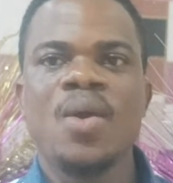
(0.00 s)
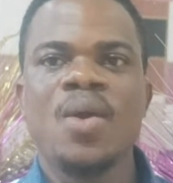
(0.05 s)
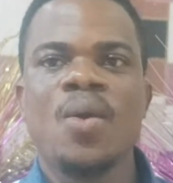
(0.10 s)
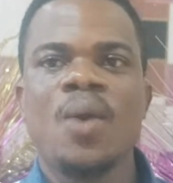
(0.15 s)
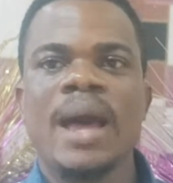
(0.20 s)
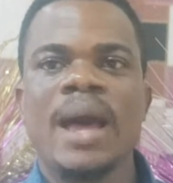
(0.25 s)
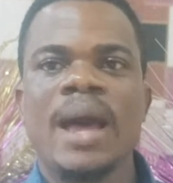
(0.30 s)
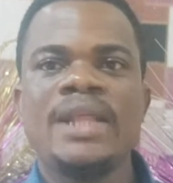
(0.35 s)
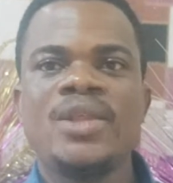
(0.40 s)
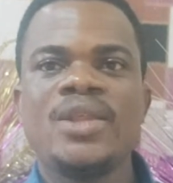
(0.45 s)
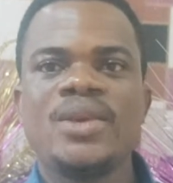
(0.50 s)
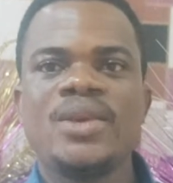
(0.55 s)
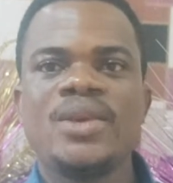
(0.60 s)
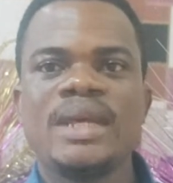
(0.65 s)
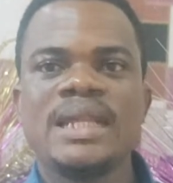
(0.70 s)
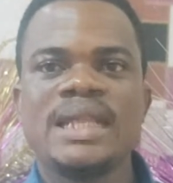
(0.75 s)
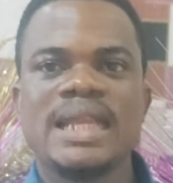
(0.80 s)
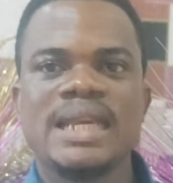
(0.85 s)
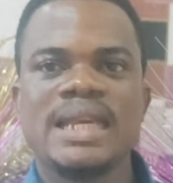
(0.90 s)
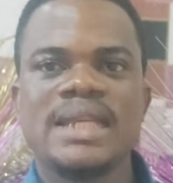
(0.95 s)
While
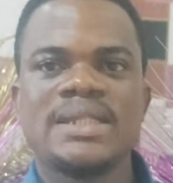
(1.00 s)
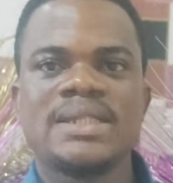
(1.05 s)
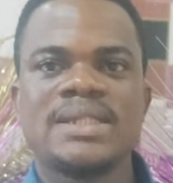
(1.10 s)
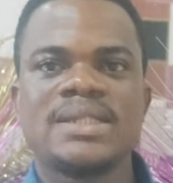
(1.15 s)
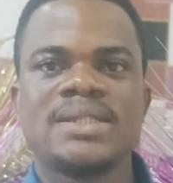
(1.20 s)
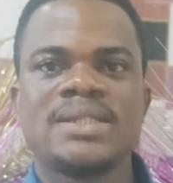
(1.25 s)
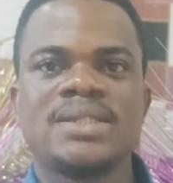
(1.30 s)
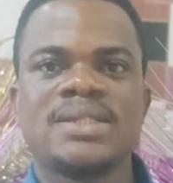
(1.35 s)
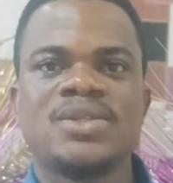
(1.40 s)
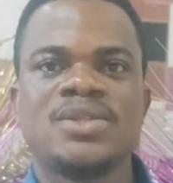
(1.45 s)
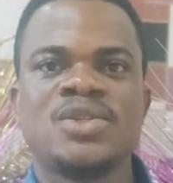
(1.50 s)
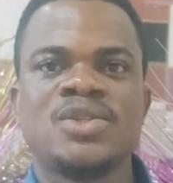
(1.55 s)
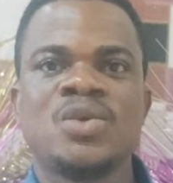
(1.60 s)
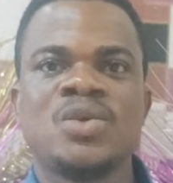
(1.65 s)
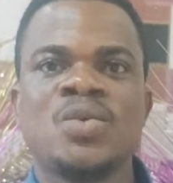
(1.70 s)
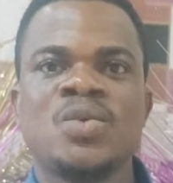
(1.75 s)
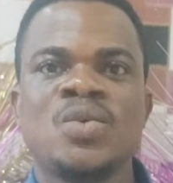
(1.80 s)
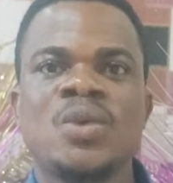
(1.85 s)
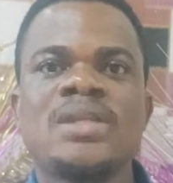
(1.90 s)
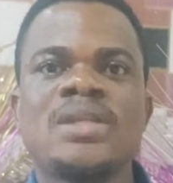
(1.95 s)
doing this, you
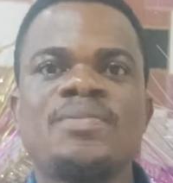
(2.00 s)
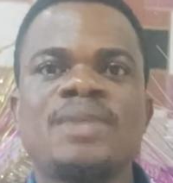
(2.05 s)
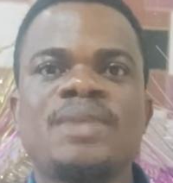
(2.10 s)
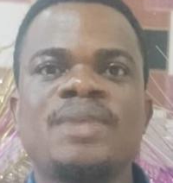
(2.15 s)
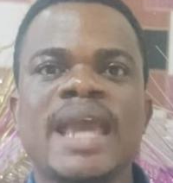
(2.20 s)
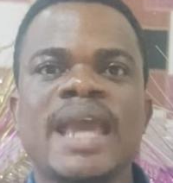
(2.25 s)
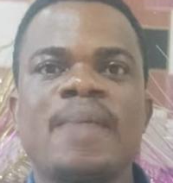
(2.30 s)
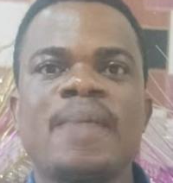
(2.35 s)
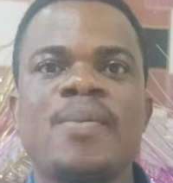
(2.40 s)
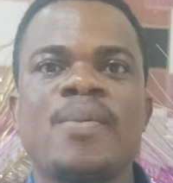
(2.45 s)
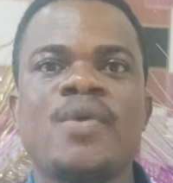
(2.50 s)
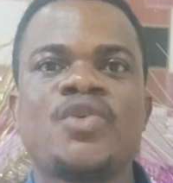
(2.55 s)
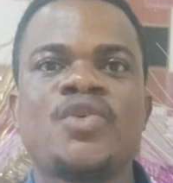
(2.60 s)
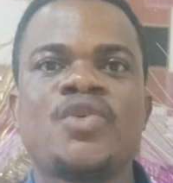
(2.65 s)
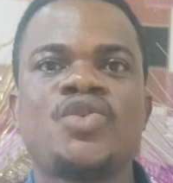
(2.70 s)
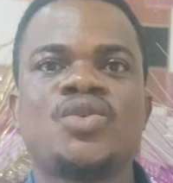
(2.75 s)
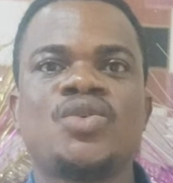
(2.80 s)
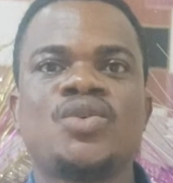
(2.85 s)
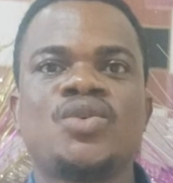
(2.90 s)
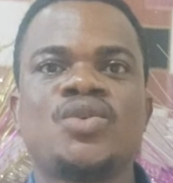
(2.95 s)
will be able
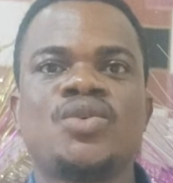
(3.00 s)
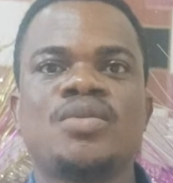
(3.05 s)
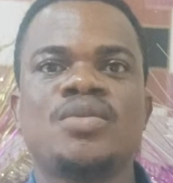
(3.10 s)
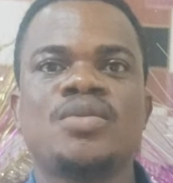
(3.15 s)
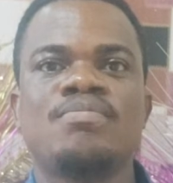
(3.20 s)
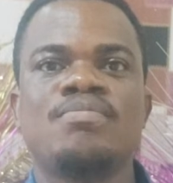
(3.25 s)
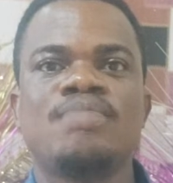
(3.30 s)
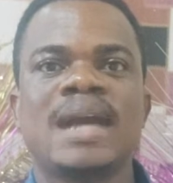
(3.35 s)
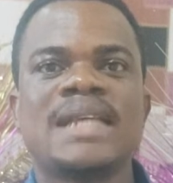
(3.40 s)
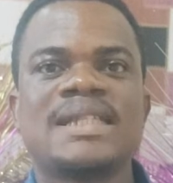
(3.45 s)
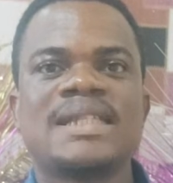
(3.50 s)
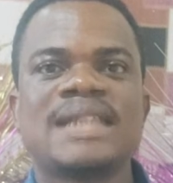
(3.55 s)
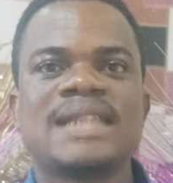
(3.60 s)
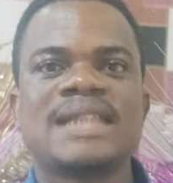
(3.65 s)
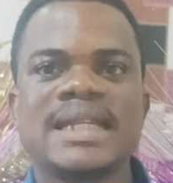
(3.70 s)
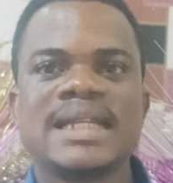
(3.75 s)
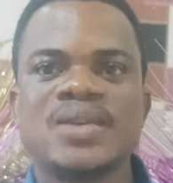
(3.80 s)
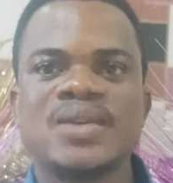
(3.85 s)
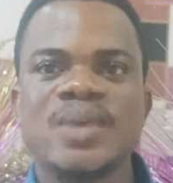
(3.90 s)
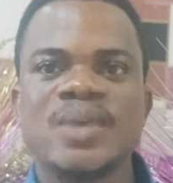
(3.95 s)
to
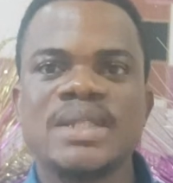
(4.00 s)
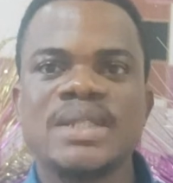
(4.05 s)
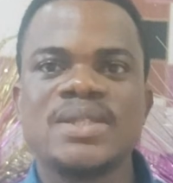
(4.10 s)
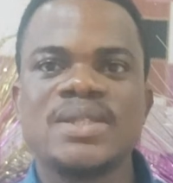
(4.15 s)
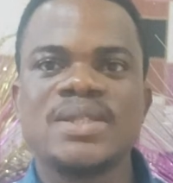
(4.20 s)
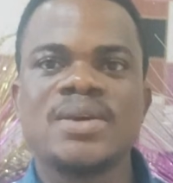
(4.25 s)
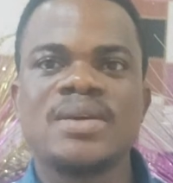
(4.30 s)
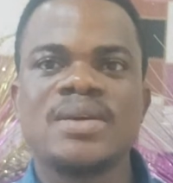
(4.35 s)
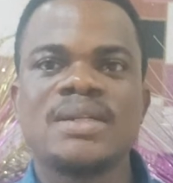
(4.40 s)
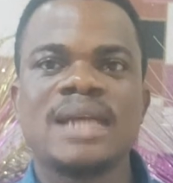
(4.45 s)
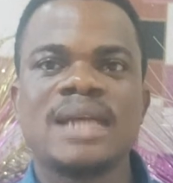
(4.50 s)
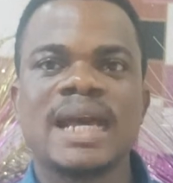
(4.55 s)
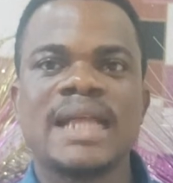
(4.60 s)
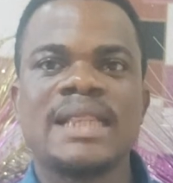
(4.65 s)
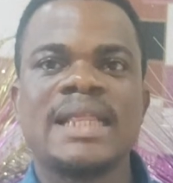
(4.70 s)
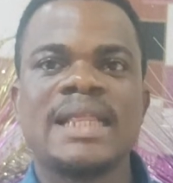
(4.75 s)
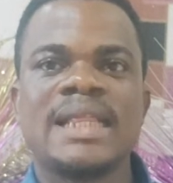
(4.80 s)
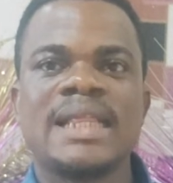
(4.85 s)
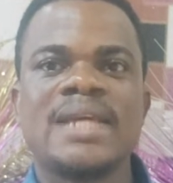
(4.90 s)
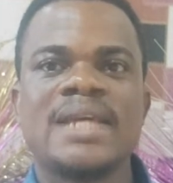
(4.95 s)
master the question
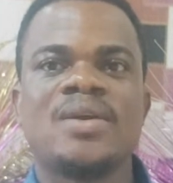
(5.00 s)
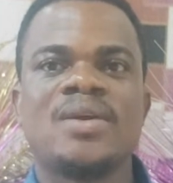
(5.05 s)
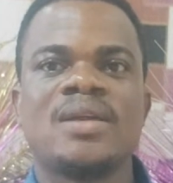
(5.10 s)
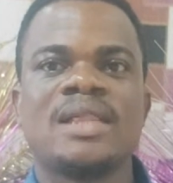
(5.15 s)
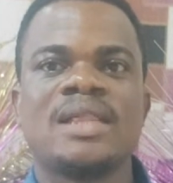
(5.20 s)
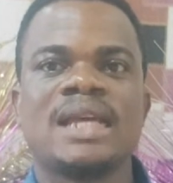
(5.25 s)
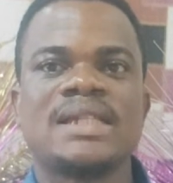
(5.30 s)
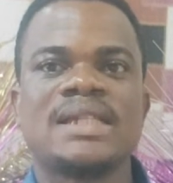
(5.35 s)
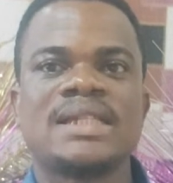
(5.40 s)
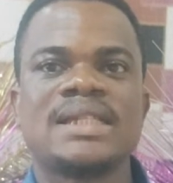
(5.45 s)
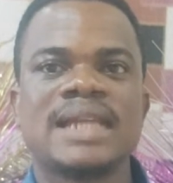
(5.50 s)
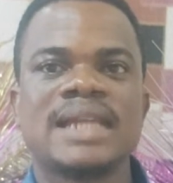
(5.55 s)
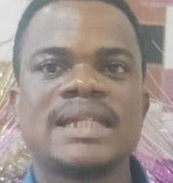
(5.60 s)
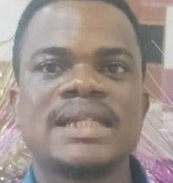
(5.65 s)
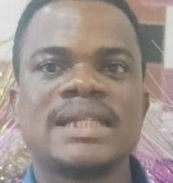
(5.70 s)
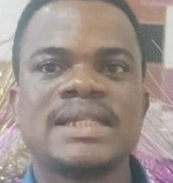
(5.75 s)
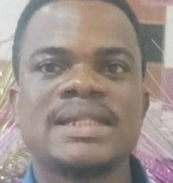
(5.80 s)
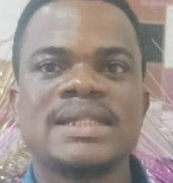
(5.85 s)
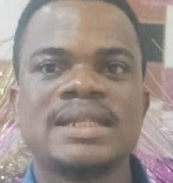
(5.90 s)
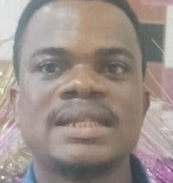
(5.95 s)
and then
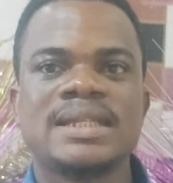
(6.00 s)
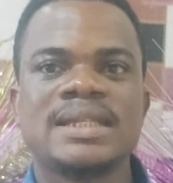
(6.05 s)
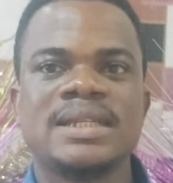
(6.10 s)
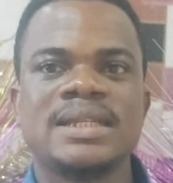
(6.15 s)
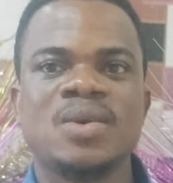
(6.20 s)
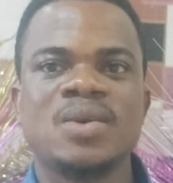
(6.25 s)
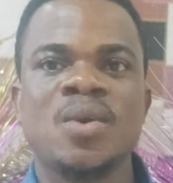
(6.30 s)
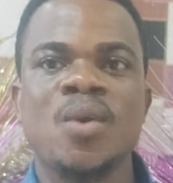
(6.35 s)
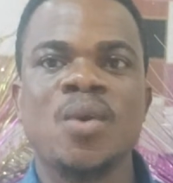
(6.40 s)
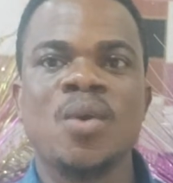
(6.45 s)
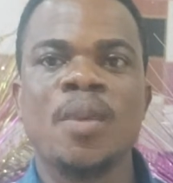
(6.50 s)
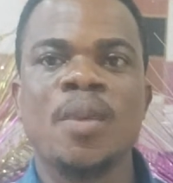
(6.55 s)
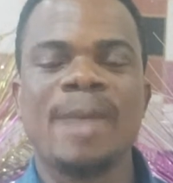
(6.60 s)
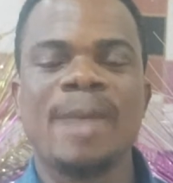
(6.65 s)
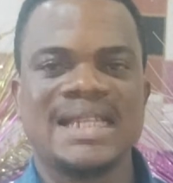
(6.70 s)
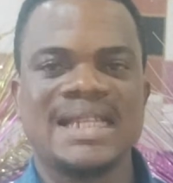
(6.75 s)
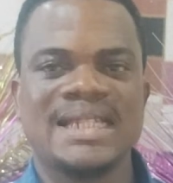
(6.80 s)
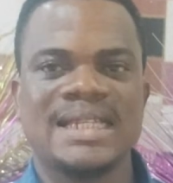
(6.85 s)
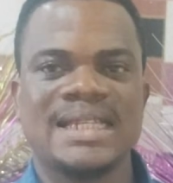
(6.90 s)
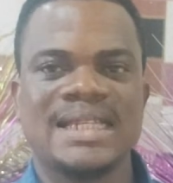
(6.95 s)
understand the whole
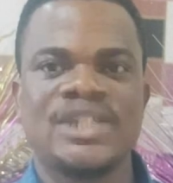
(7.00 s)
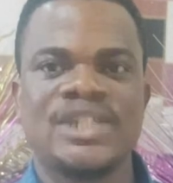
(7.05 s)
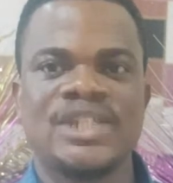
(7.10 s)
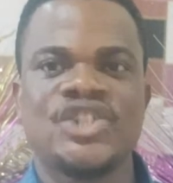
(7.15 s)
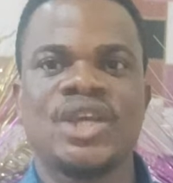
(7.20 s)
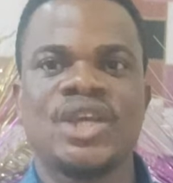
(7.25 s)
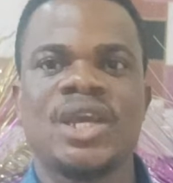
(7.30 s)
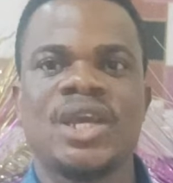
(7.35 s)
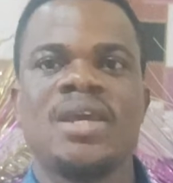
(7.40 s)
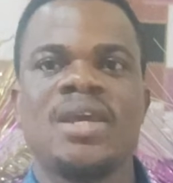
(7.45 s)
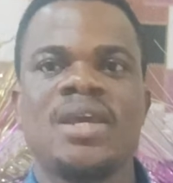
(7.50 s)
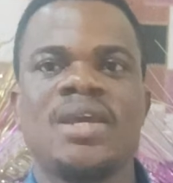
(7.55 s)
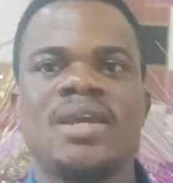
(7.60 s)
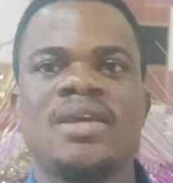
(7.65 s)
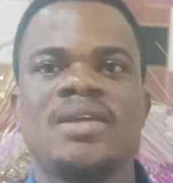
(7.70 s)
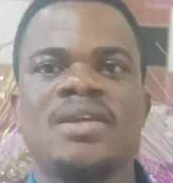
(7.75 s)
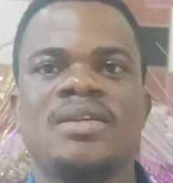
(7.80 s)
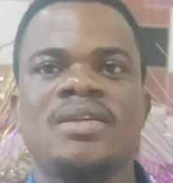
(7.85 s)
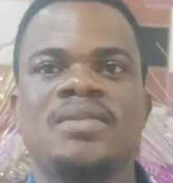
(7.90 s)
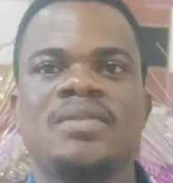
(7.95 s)
passage
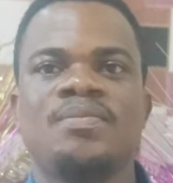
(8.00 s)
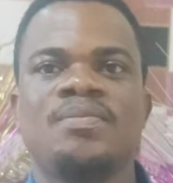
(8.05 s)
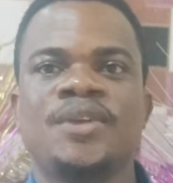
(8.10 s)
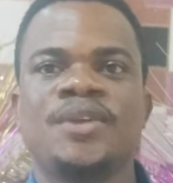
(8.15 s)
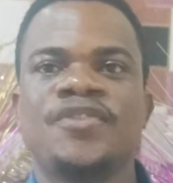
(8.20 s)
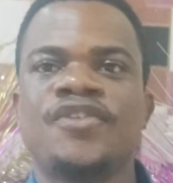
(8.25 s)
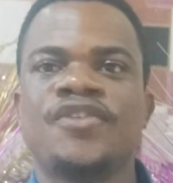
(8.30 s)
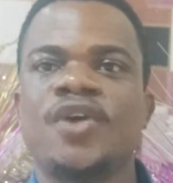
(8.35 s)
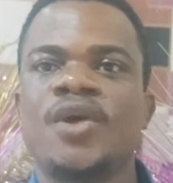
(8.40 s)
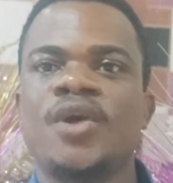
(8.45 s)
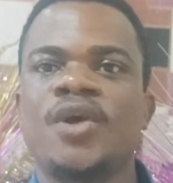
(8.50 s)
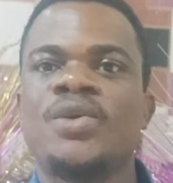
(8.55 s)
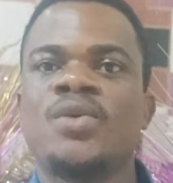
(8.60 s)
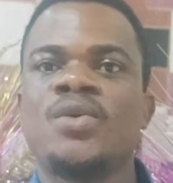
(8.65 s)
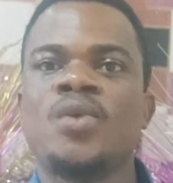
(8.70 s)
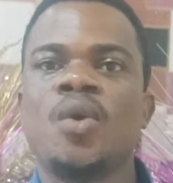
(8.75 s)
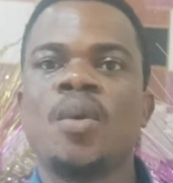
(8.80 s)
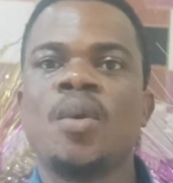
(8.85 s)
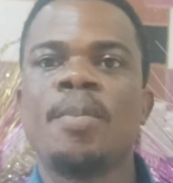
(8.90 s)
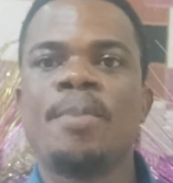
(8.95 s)
before you
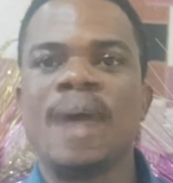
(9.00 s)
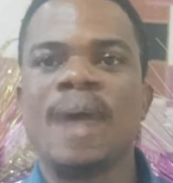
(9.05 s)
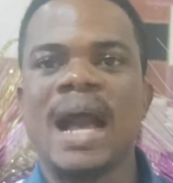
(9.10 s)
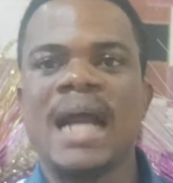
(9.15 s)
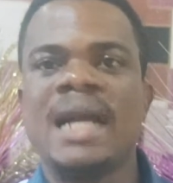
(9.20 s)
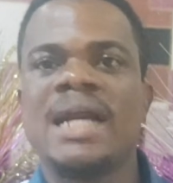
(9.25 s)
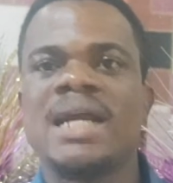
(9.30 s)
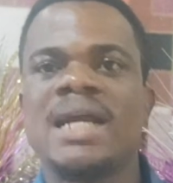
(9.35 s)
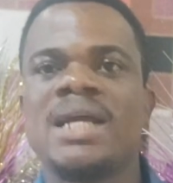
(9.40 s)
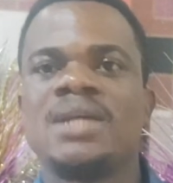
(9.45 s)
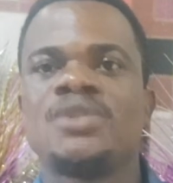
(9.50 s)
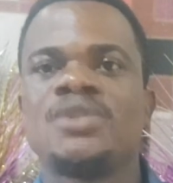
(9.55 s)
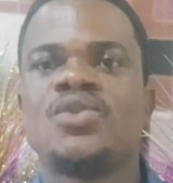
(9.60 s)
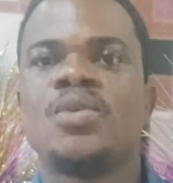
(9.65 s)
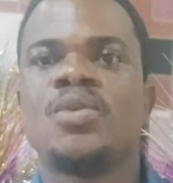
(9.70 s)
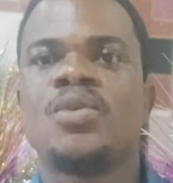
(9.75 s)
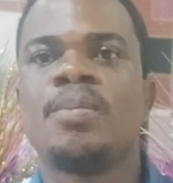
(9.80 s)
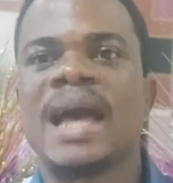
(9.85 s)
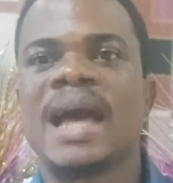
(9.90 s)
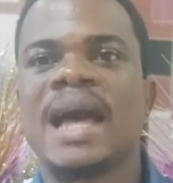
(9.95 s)
go back
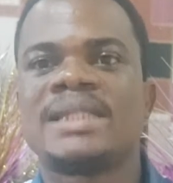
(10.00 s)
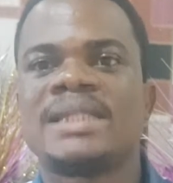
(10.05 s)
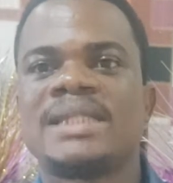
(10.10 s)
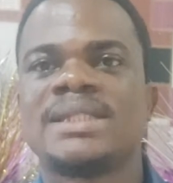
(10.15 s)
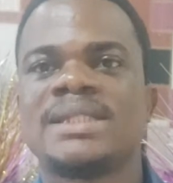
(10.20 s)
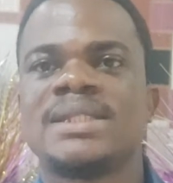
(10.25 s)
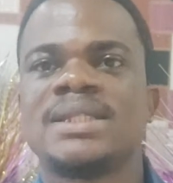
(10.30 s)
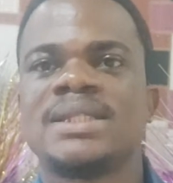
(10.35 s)
to parts.